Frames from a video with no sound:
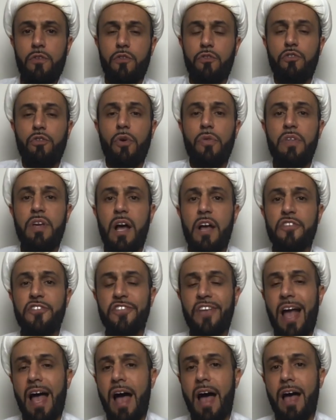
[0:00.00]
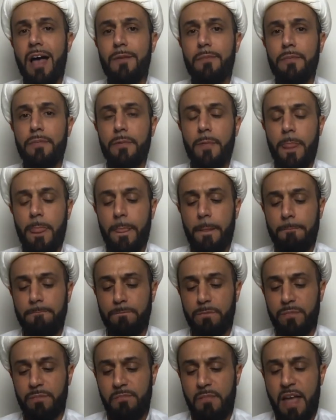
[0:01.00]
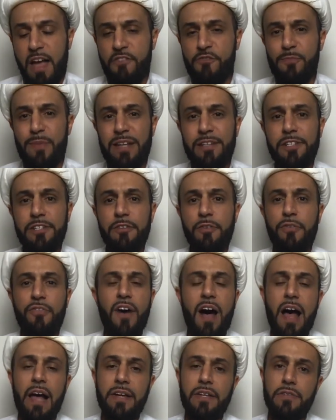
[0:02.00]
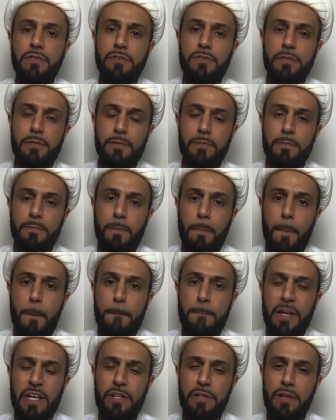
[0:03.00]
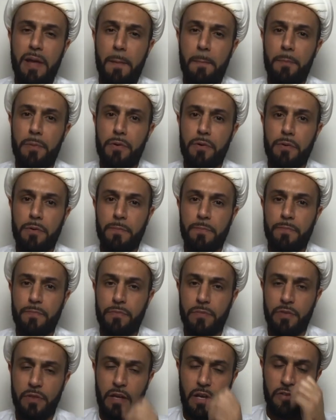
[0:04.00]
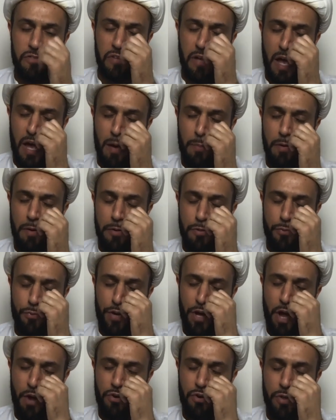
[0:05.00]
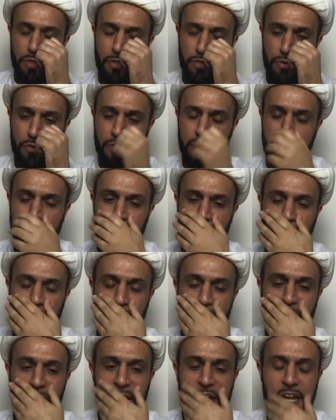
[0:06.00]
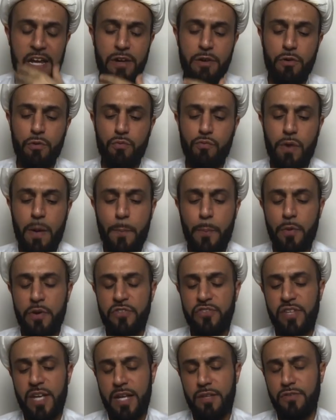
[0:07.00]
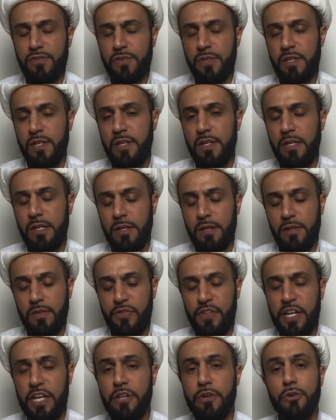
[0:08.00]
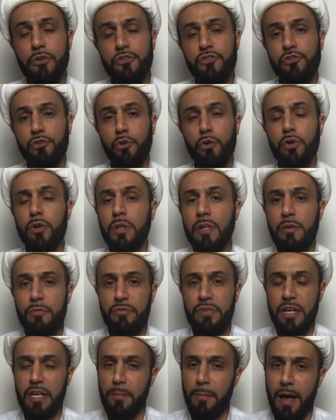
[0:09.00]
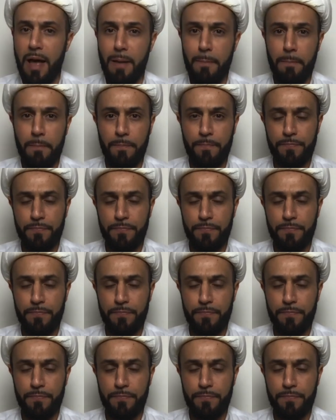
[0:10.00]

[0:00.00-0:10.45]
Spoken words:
So the ashab have been defined in number. The ashab are 313 and they represent the inner circle of the Imam.